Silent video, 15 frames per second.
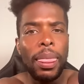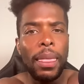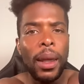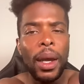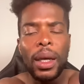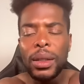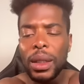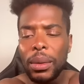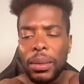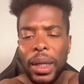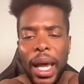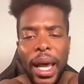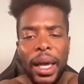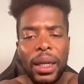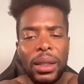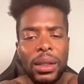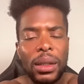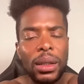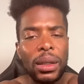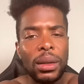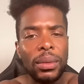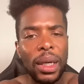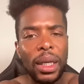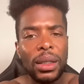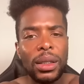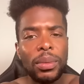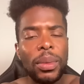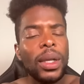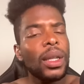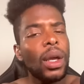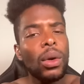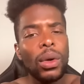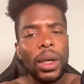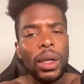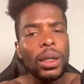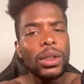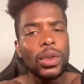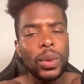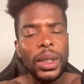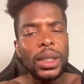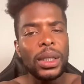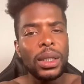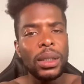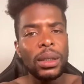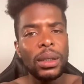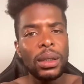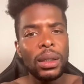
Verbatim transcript: Because I'm nice, bitch, but don't get it twisted.